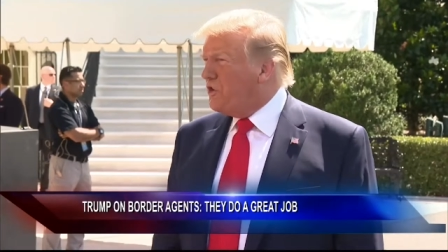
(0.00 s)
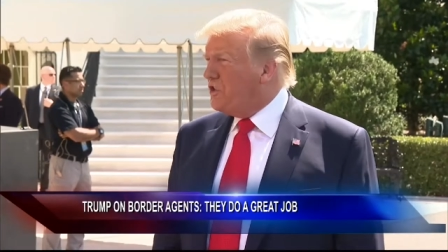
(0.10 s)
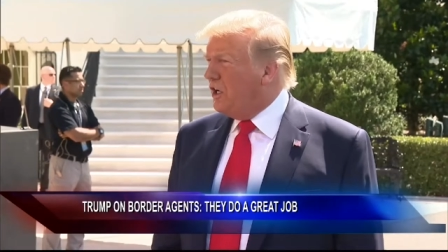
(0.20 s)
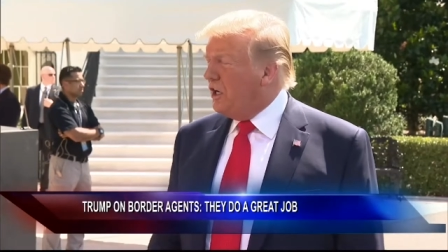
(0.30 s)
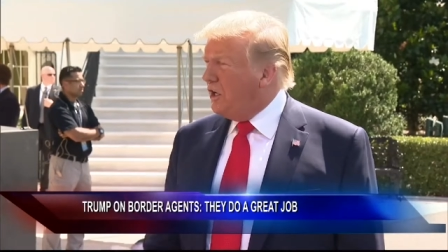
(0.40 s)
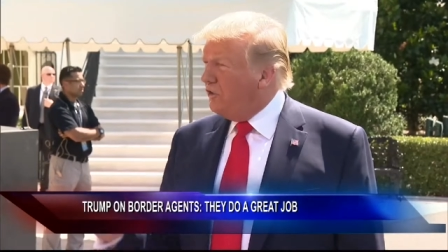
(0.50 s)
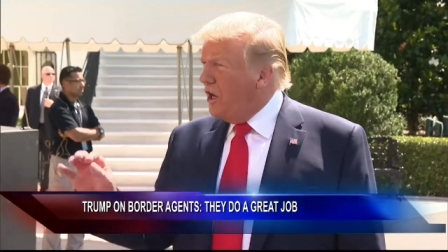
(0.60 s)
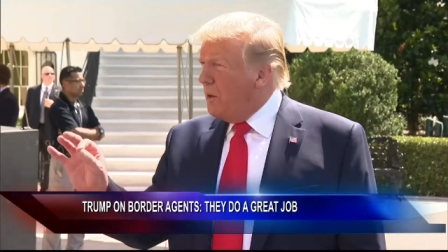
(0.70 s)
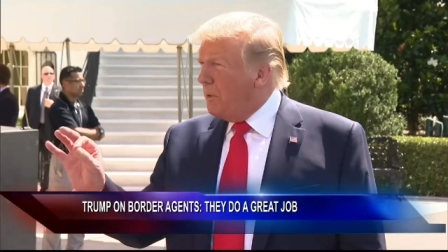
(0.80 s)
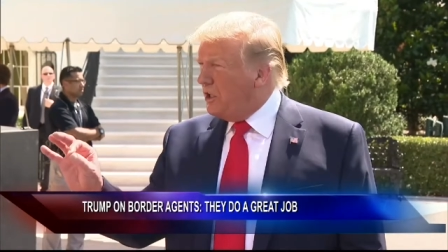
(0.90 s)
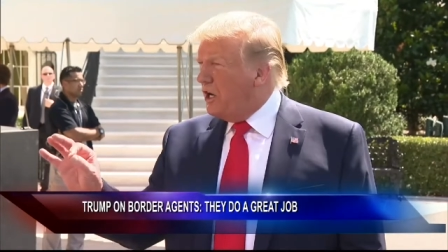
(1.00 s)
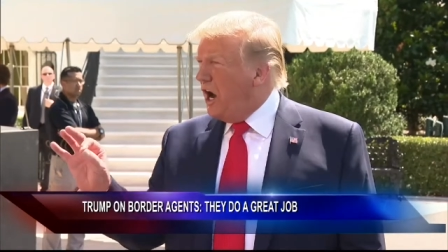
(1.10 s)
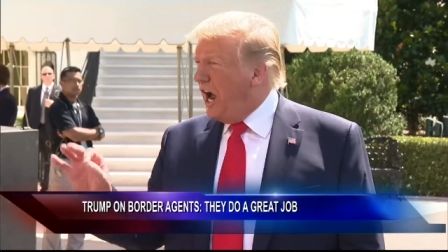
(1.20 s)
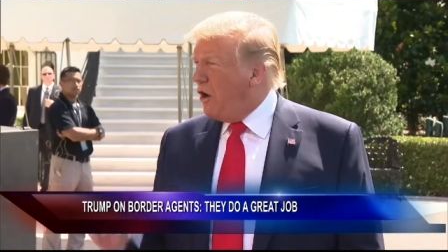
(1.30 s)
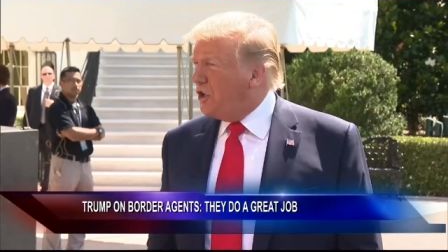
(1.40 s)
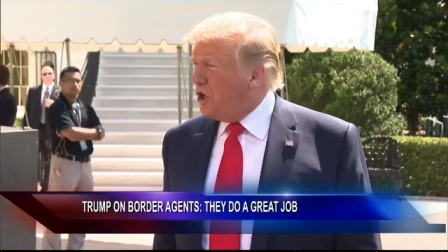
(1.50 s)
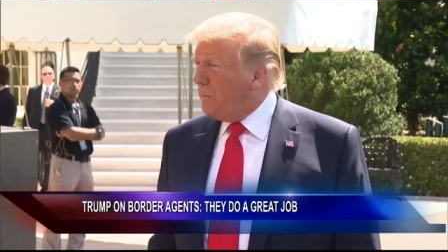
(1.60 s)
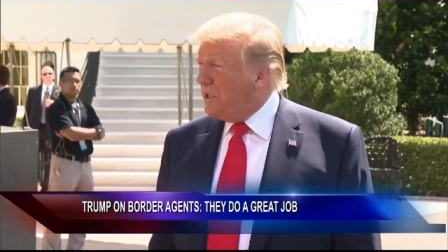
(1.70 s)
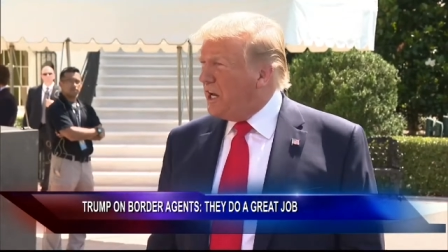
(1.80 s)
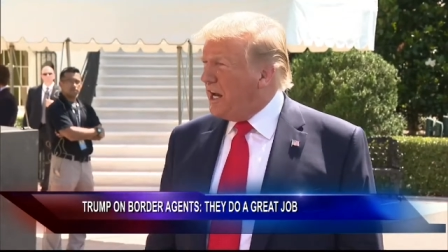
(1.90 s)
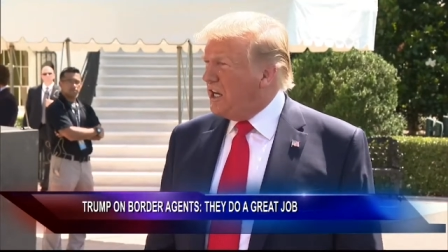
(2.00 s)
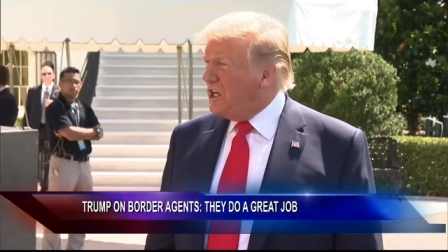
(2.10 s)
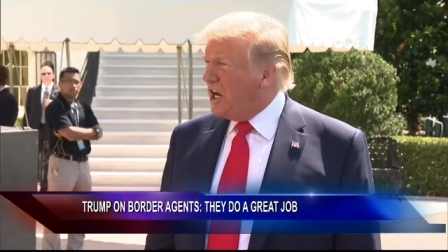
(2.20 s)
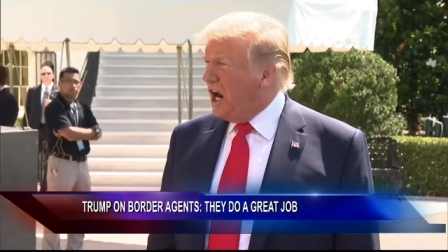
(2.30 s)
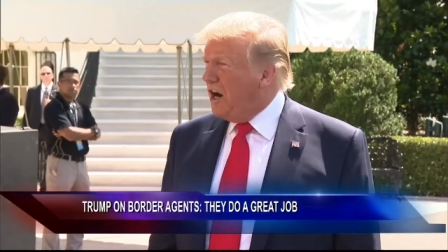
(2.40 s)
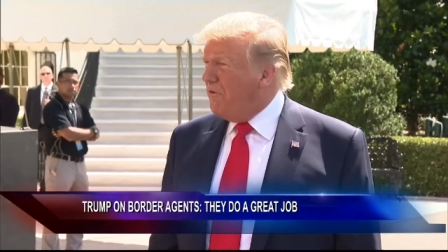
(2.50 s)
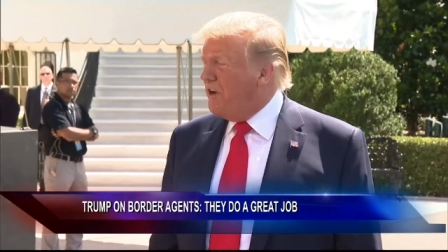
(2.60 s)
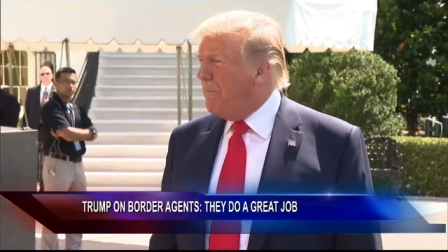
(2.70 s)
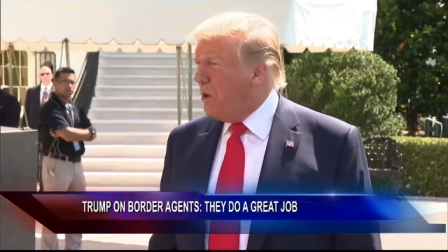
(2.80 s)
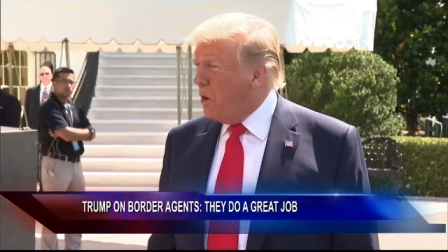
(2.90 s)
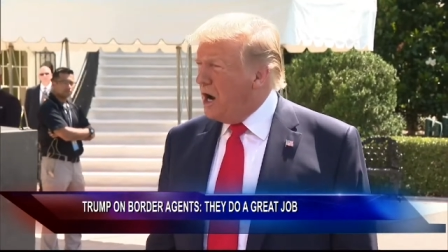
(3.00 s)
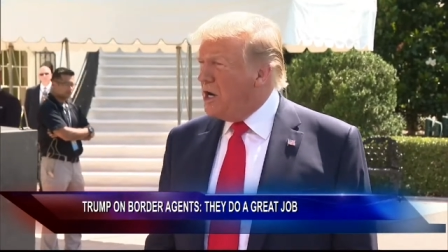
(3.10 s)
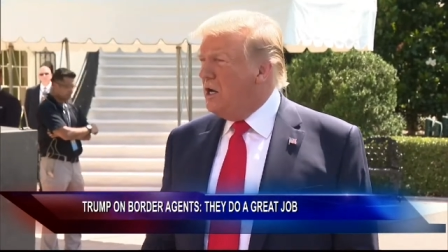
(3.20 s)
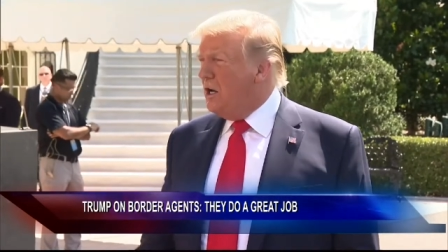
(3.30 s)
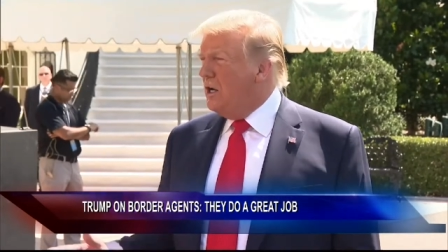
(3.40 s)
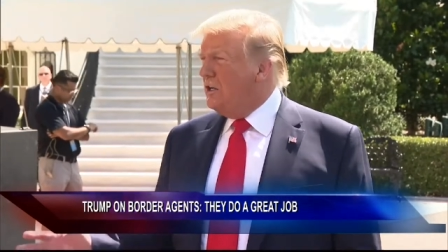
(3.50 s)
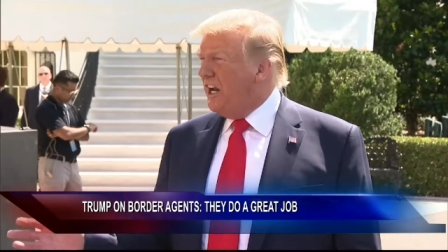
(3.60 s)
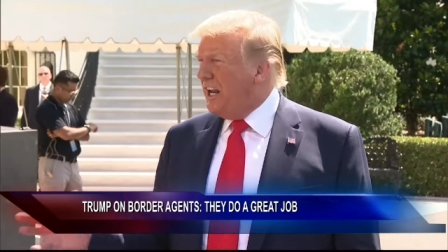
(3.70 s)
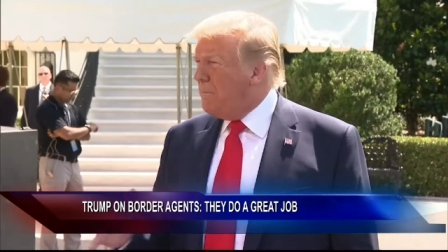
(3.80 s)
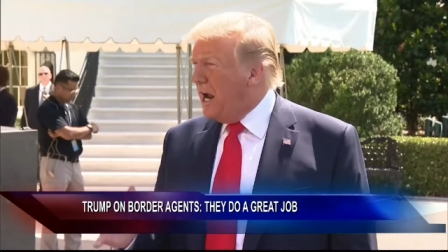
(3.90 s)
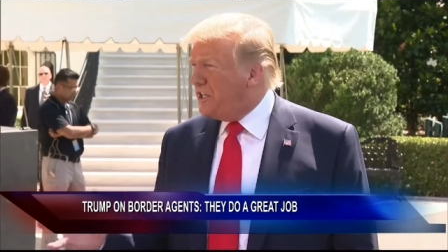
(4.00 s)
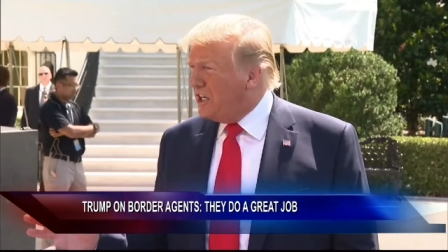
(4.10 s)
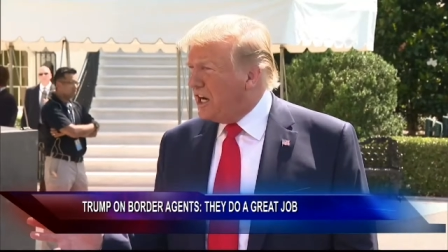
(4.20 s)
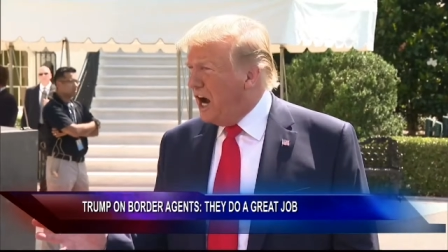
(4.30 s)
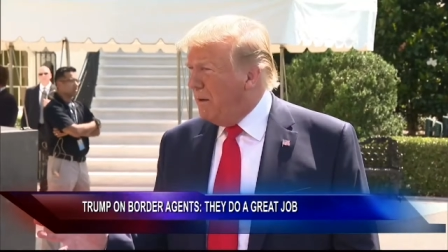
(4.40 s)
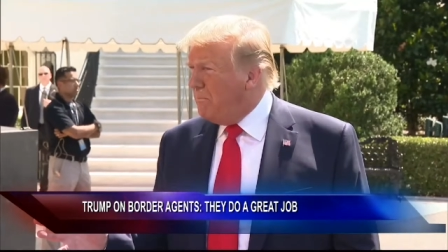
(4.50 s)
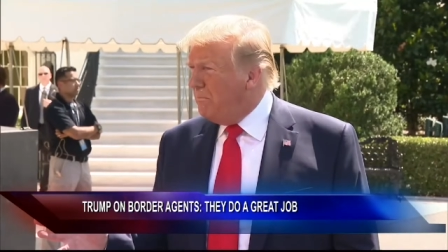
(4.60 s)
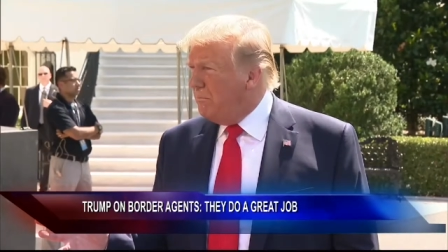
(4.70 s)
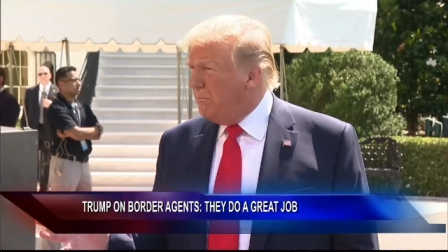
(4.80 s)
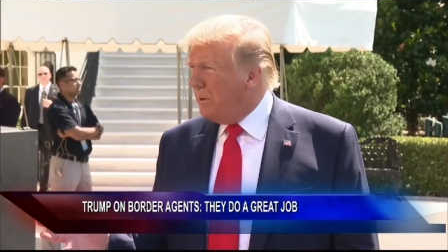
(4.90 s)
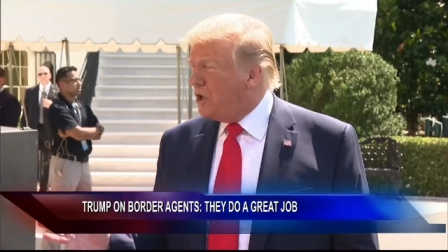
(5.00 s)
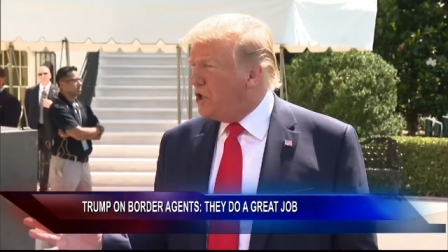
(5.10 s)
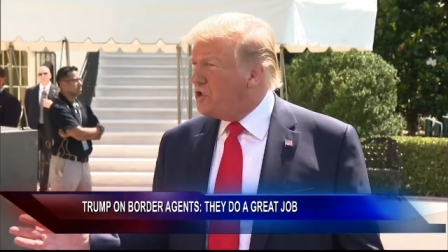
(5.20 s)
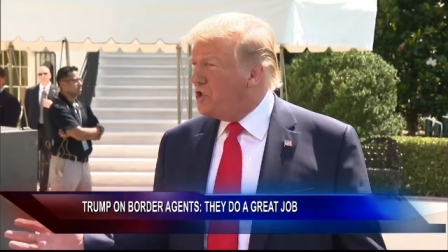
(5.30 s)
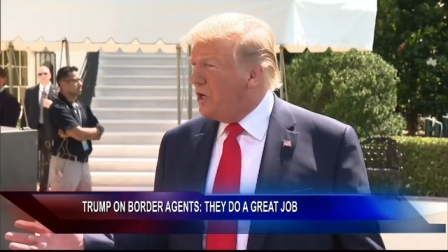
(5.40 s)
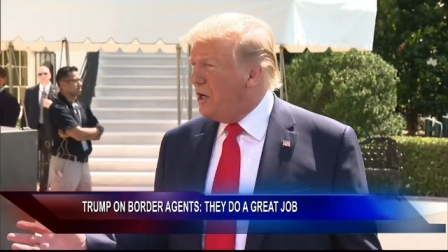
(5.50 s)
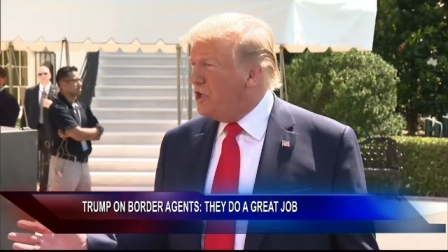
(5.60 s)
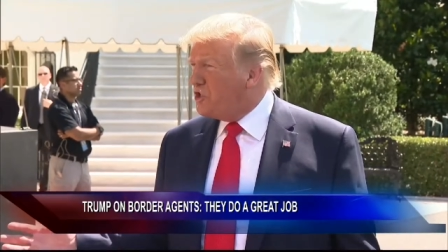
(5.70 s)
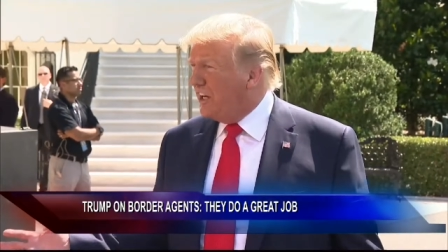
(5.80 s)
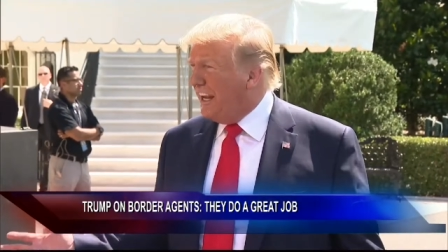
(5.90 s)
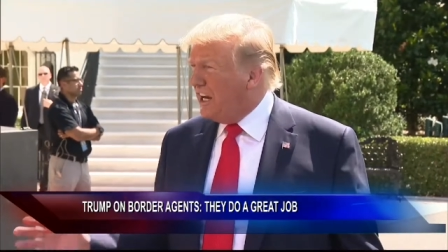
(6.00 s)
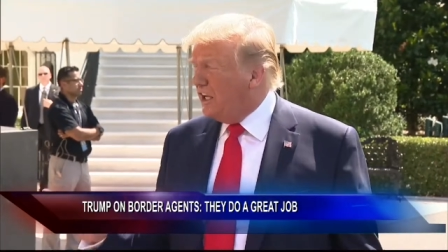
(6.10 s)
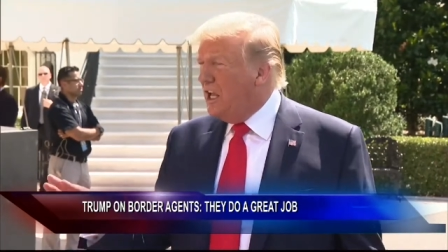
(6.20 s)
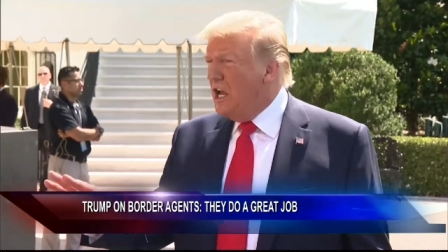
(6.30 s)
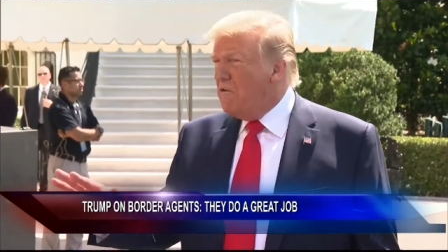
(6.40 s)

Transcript: facilities, but you know how it could be taken care of? Number one, tell them not to come because it's illegal.